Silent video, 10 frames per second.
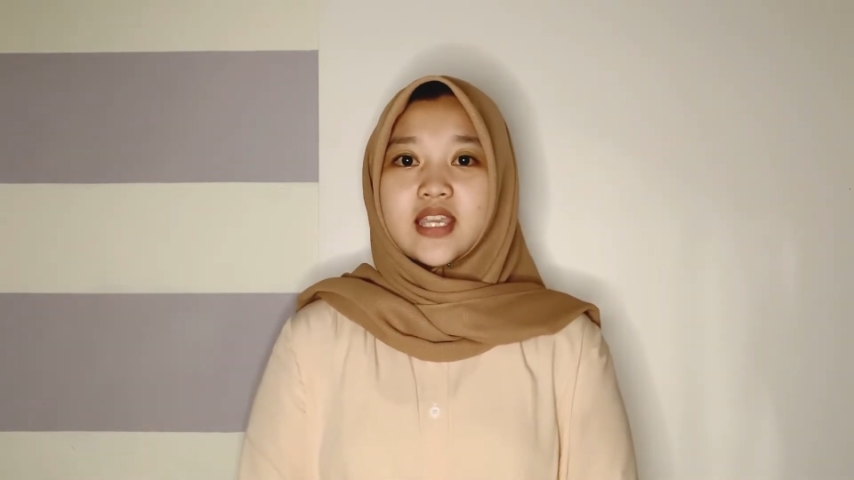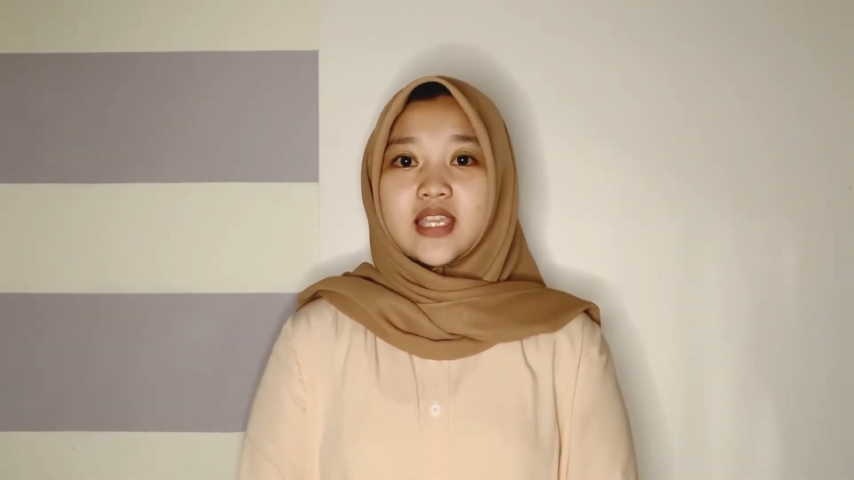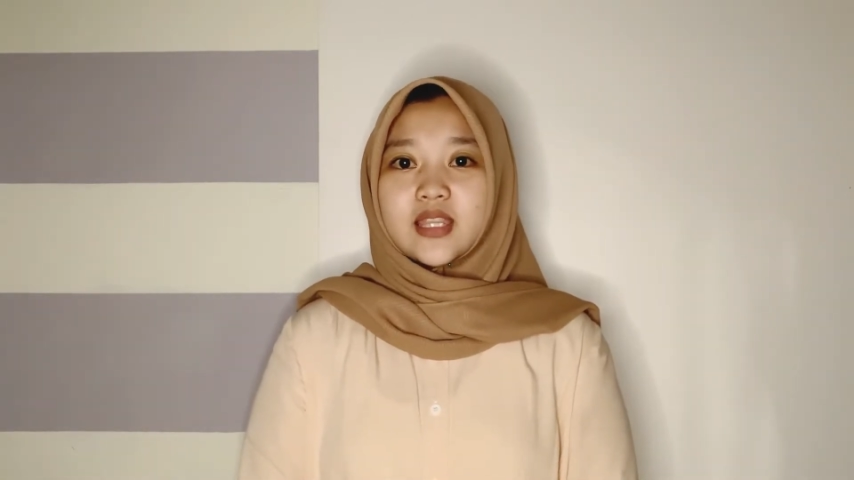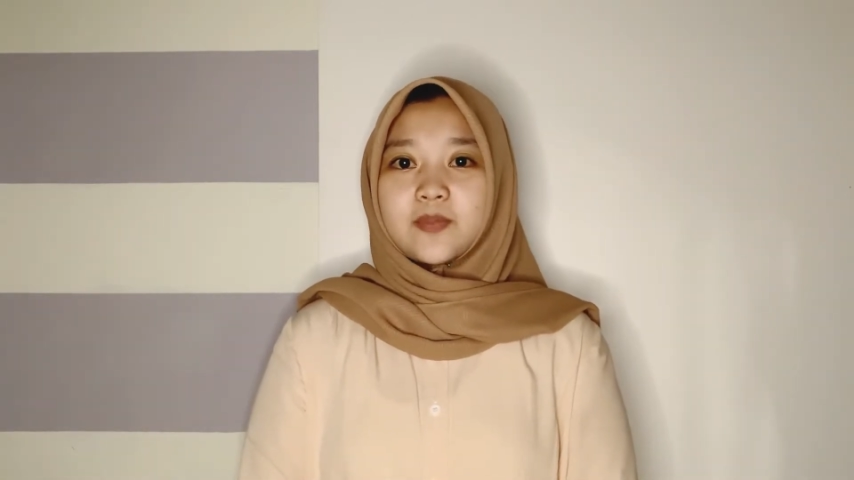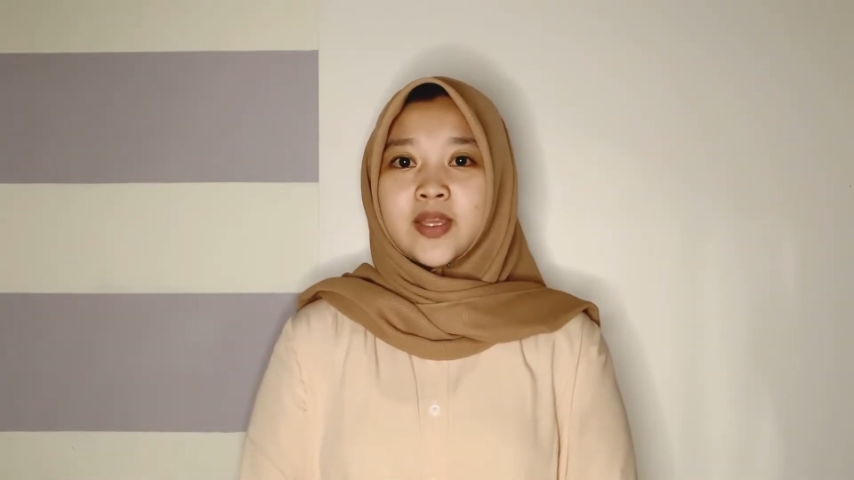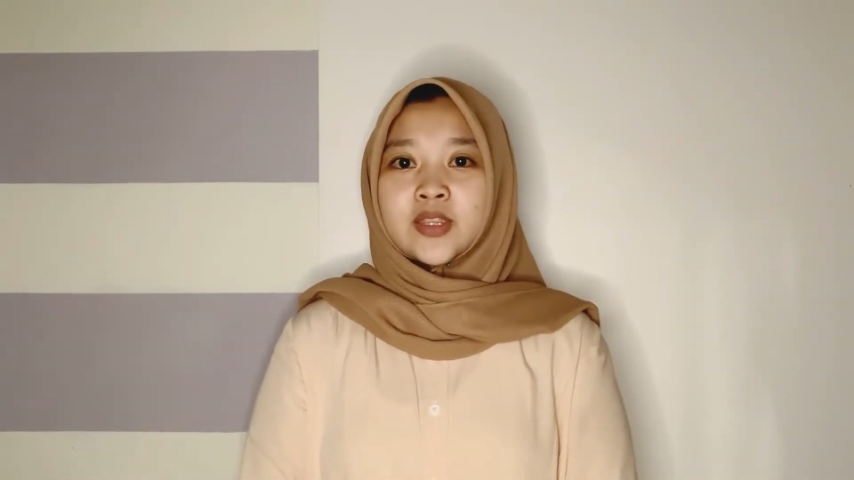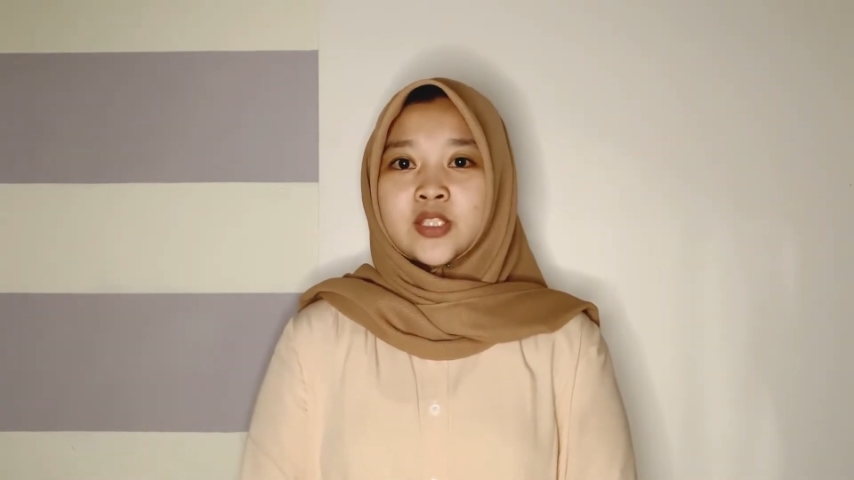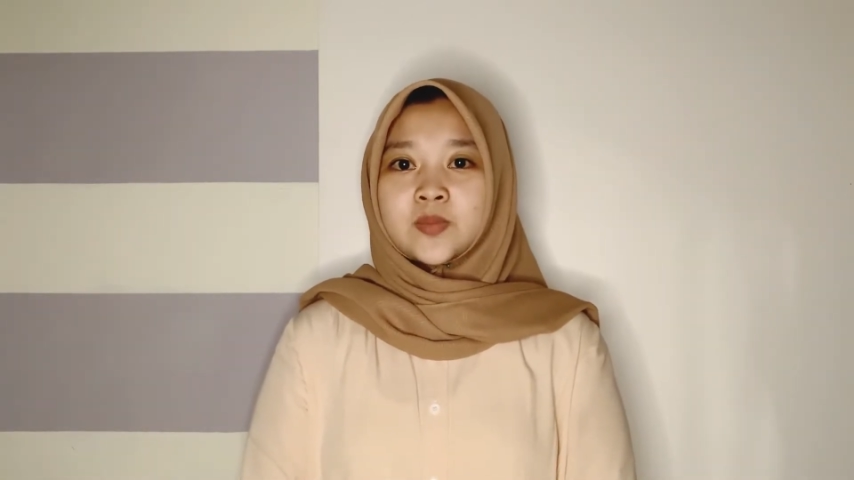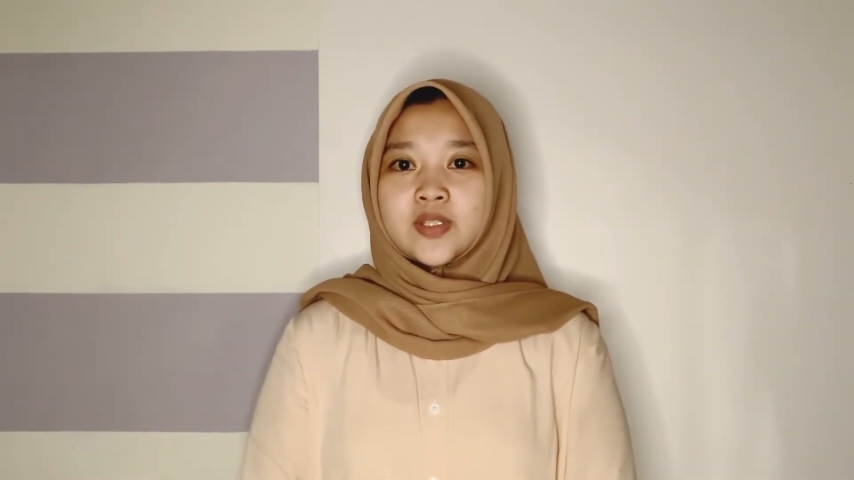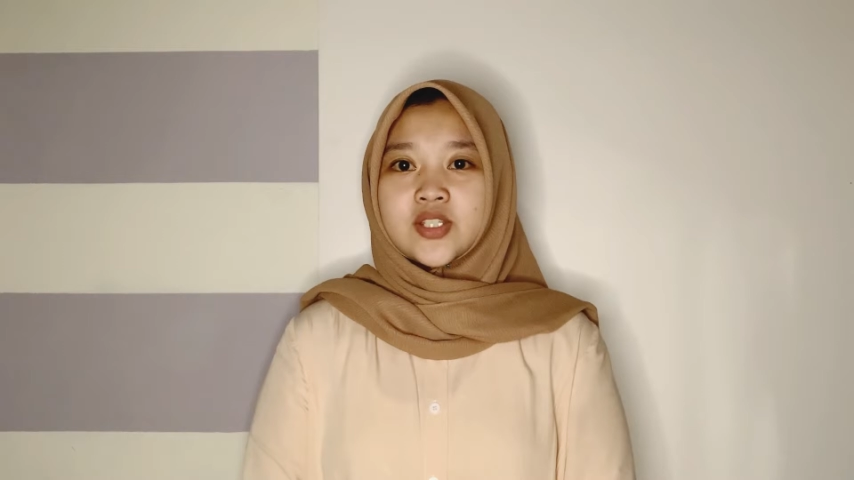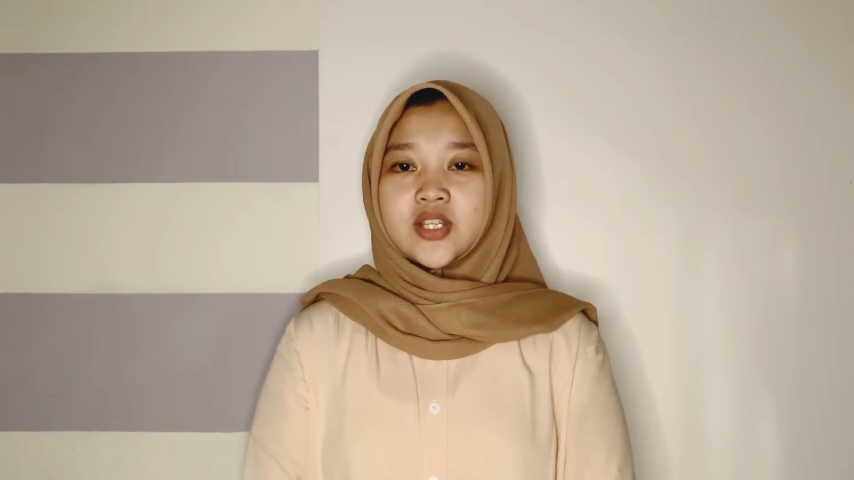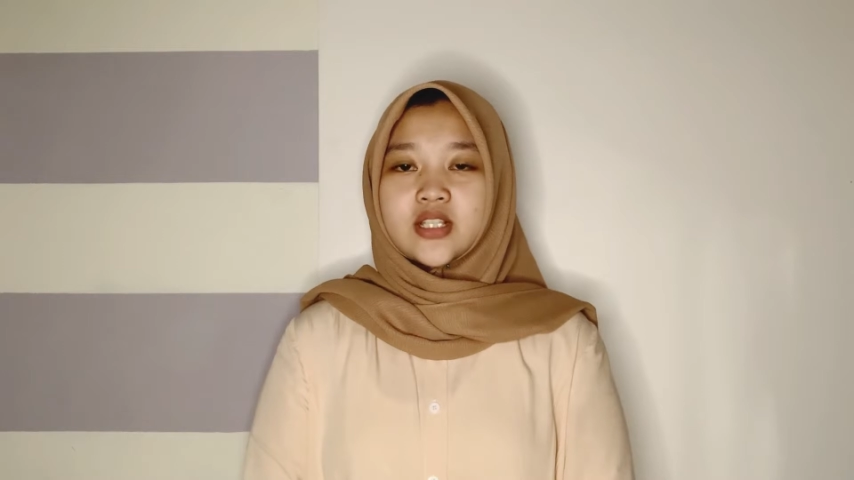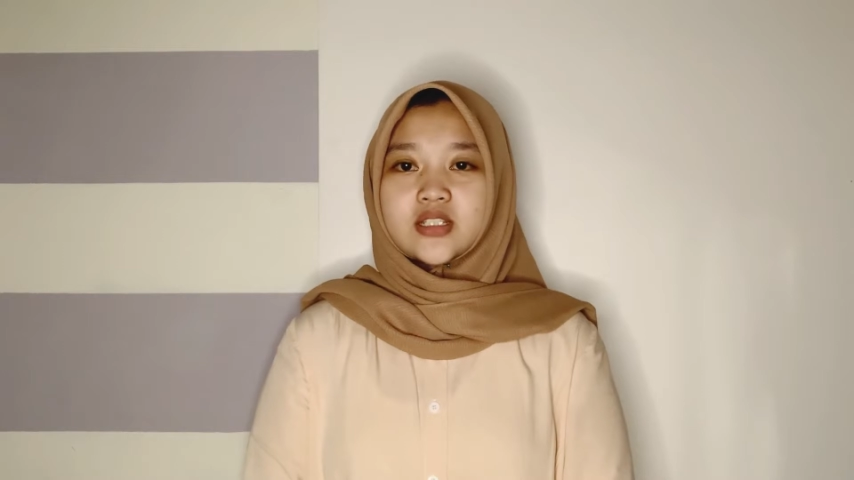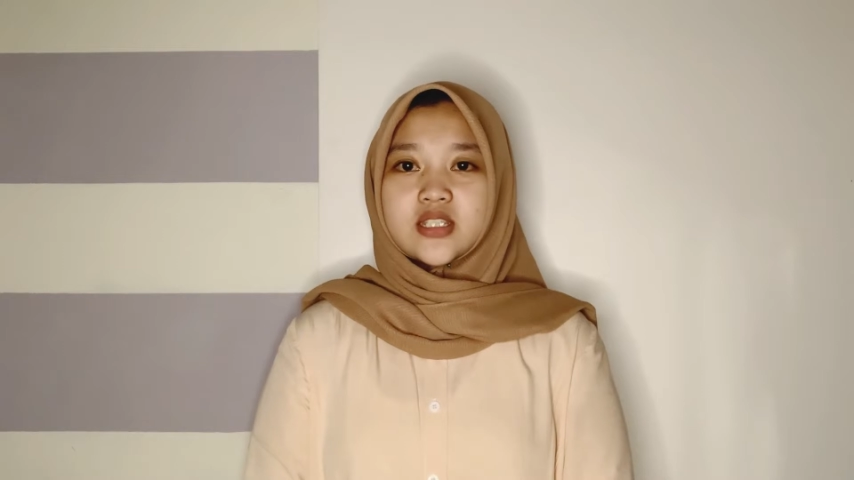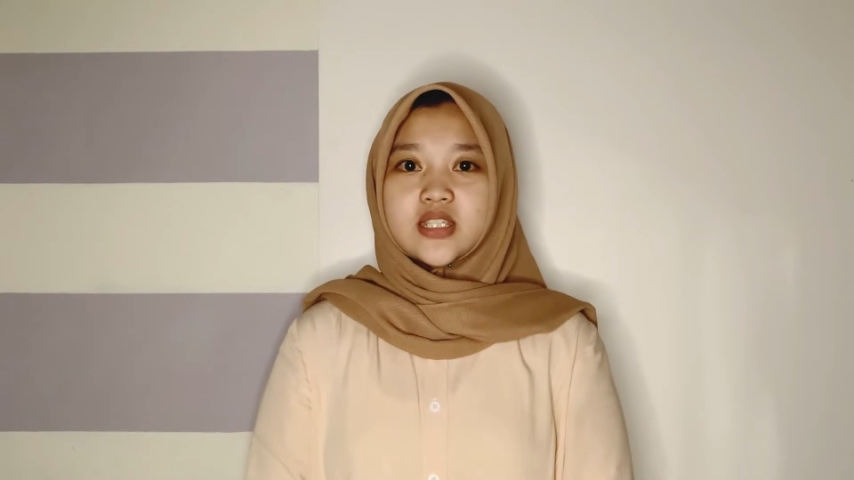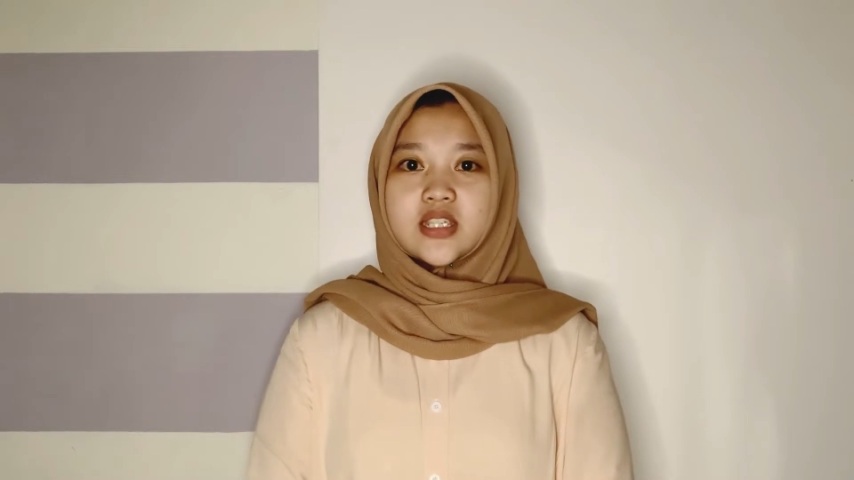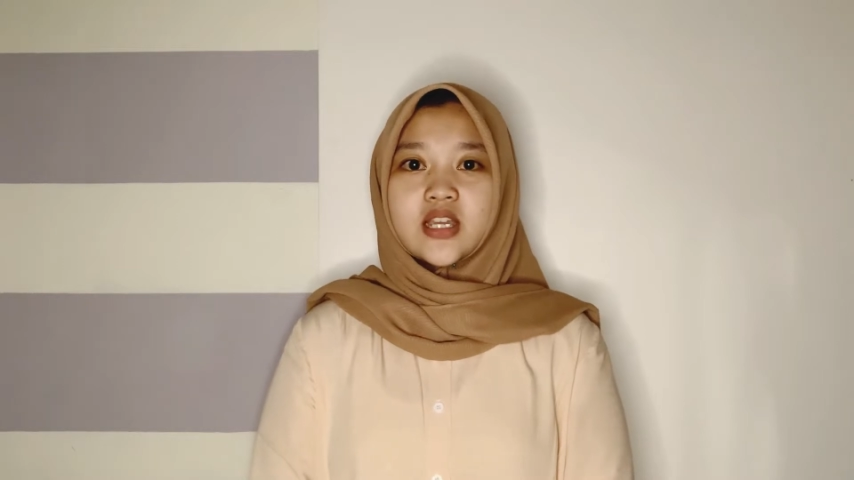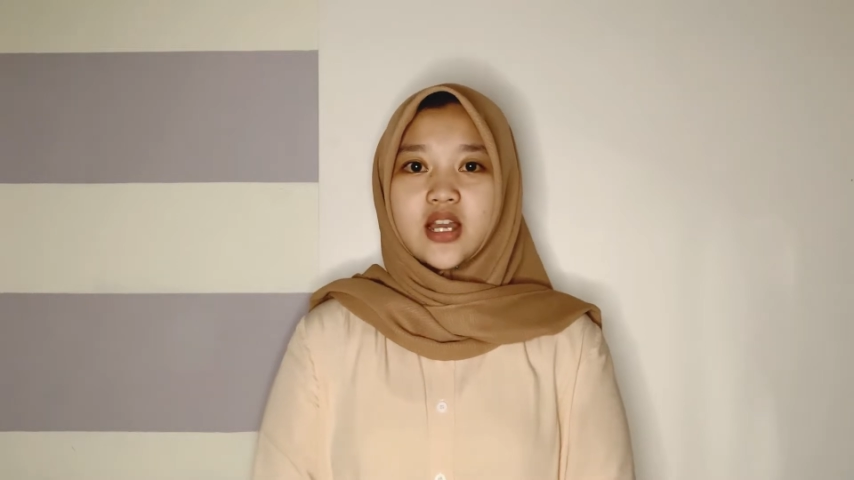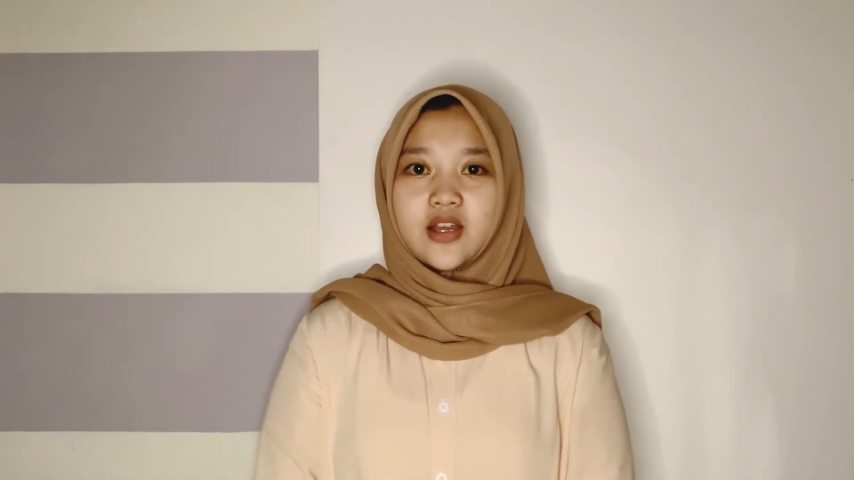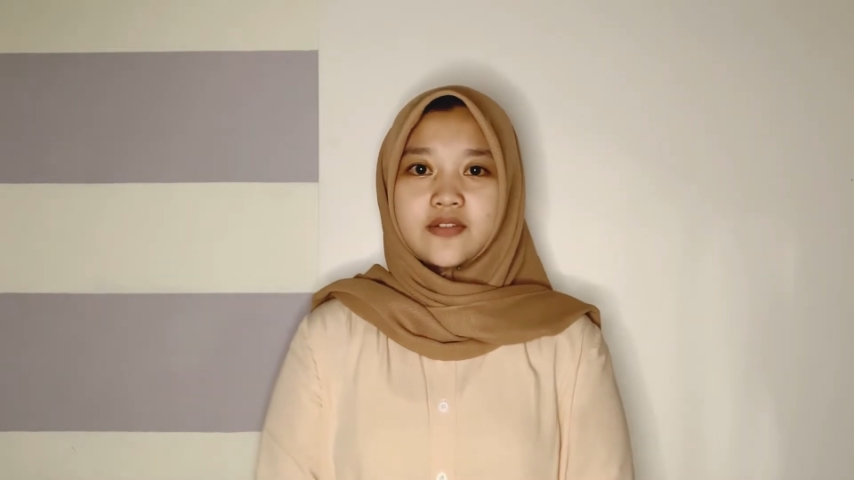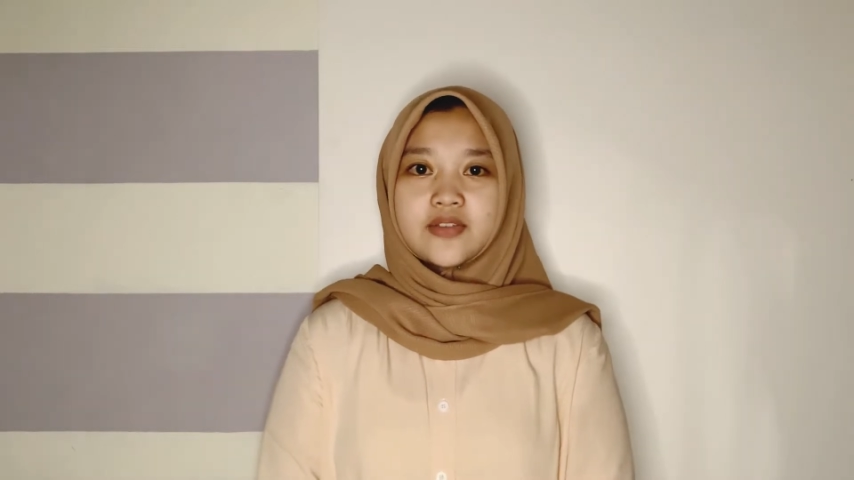The Pathophysiology of